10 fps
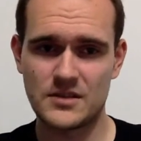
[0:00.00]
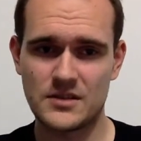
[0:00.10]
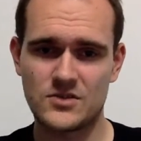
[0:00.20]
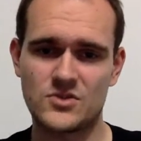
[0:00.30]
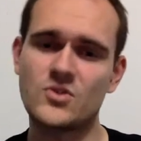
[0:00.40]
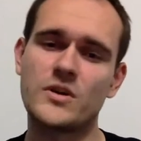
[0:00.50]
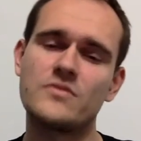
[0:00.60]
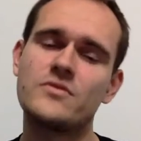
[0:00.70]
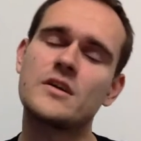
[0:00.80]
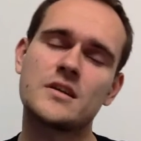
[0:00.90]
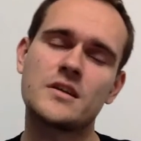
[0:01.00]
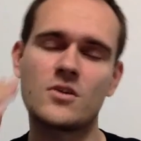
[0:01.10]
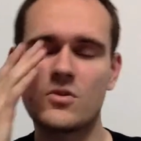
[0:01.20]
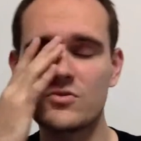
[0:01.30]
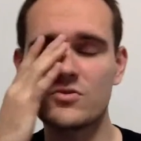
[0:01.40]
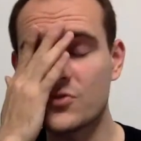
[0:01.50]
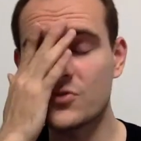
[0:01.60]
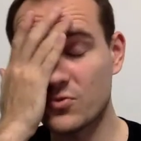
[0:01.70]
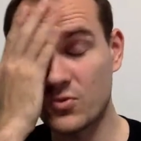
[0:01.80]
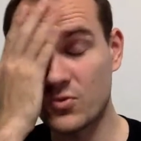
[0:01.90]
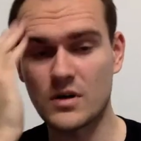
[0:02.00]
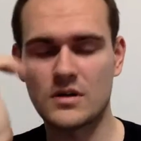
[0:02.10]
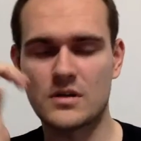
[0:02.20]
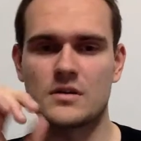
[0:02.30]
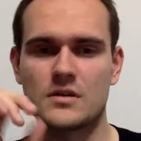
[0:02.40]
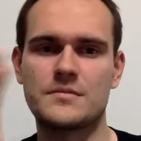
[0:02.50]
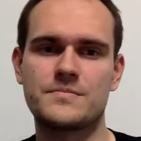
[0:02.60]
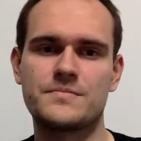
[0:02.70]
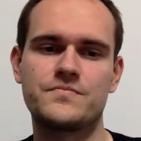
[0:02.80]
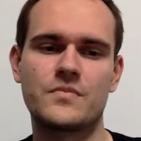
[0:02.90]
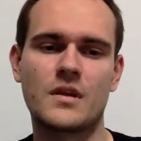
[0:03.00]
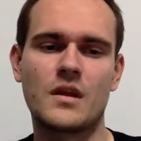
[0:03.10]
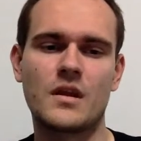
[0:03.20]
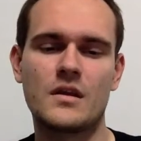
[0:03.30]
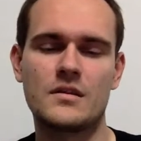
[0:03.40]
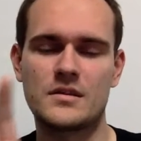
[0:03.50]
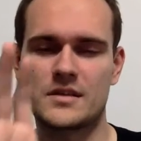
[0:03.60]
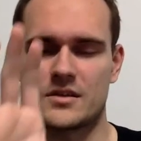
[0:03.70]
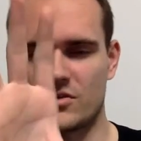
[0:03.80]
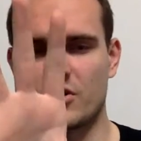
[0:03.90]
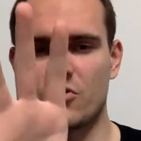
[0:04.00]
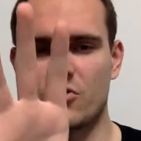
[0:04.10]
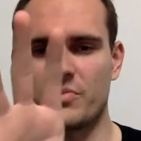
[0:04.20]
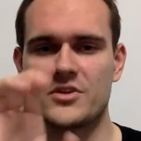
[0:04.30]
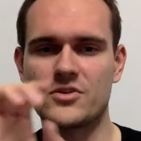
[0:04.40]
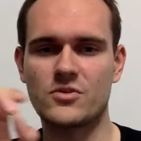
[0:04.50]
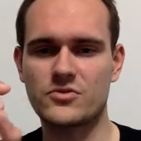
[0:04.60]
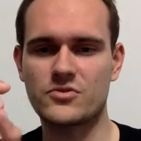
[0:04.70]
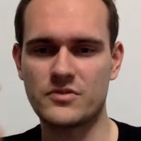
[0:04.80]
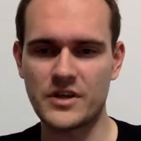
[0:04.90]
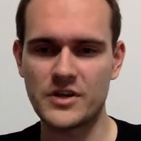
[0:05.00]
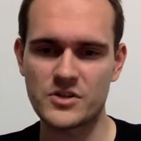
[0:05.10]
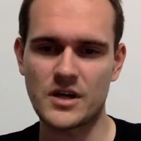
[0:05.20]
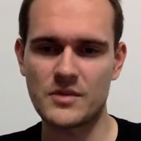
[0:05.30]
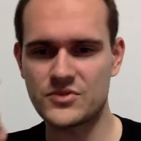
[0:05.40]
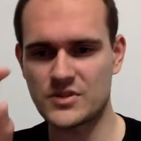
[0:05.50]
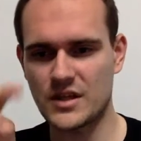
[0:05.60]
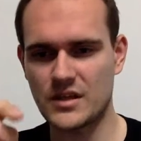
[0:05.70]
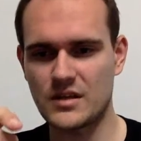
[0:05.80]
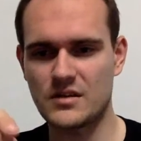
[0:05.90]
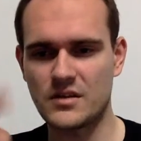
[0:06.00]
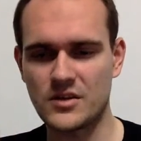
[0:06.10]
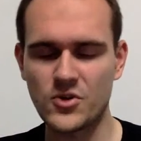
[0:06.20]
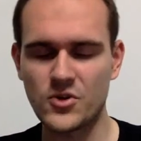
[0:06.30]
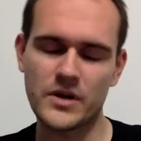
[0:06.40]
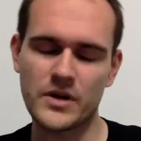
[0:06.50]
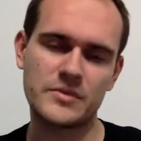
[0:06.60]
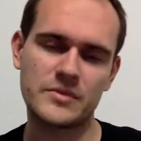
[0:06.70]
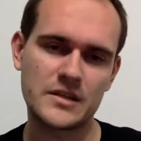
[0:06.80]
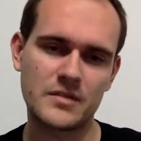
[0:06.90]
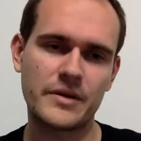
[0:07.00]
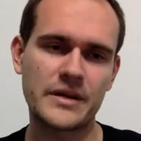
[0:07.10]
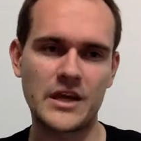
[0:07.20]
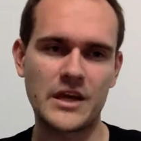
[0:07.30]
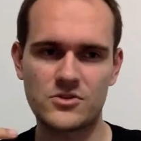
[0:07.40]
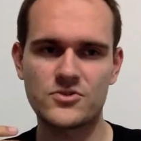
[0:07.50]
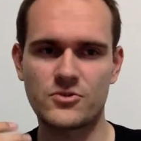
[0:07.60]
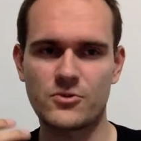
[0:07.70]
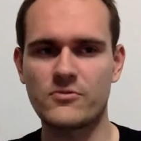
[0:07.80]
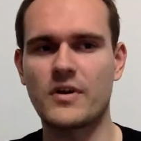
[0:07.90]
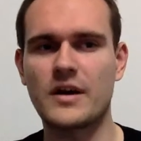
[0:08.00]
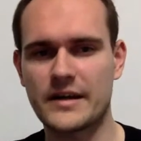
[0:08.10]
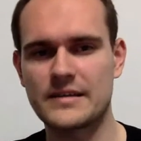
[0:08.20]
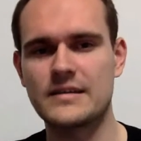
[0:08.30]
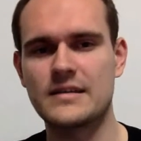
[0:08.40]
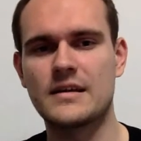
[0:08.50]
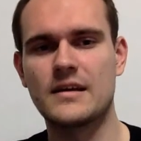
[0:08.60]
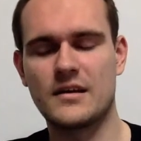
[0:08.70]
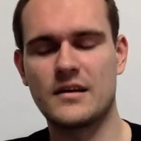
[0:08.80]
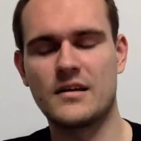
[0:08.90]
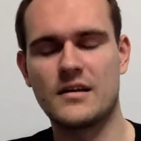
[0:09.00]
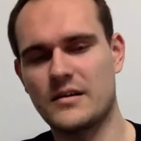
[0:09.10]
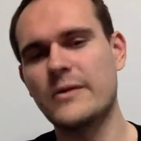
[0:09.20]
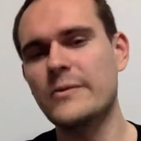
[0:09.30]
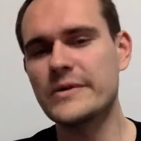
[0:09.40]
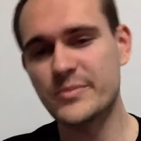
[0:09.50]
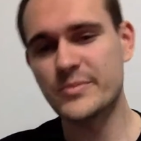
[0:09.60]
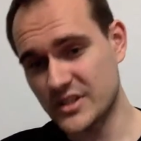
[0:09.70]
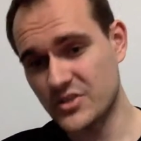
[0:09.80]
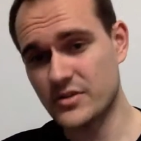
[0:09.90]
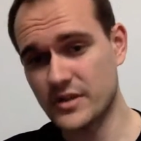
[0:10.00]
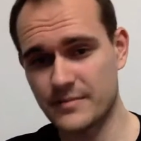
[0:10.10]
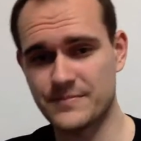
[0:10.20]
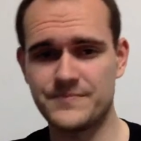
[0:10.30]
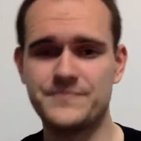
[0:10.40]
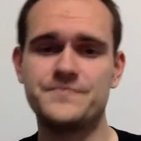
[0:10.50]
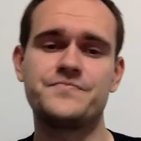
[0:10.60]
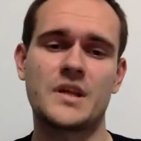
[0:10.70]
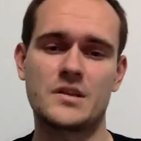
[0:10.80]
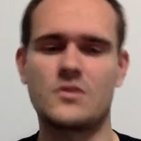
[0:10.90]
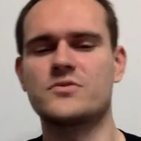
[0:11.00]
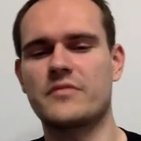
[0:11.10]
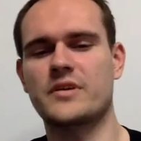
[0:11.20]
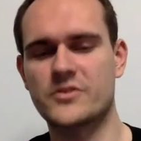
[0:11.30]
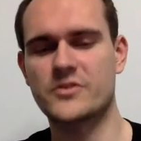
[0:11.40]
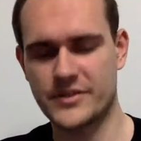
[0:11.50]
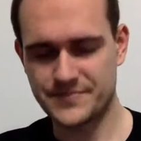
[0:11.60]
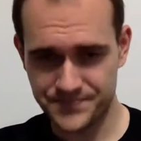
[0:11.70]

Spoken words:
So if you actually go to this on the homepage, you go to the featured apps and the new and updated applications, you'll find eReader Prestigio there in those 5 countries.